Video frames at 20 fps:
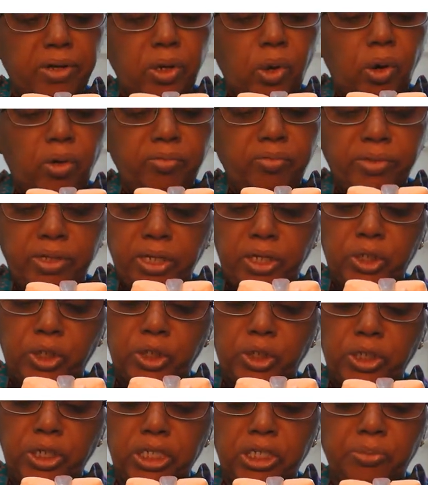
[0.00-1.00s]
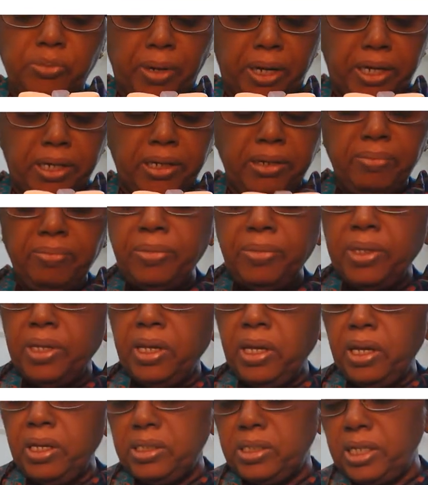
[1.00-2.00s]
of the ischial spine
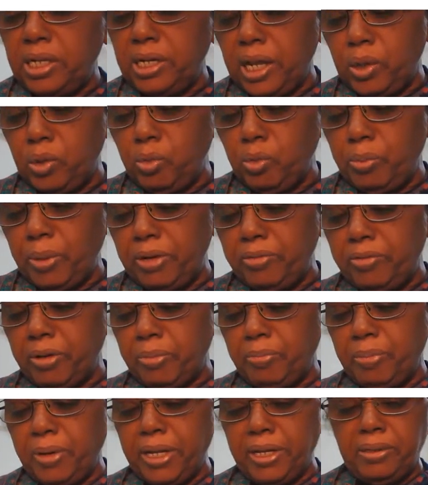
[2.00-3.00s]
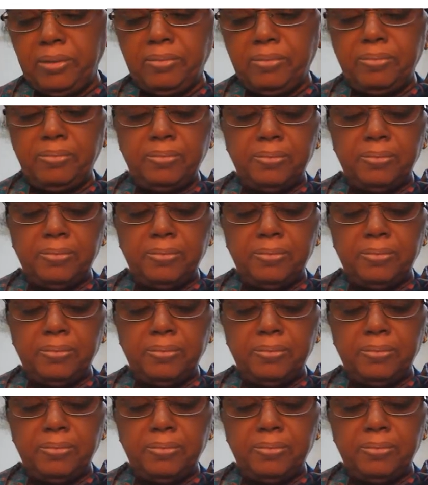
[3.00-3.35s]
is the narrow pelvic plane.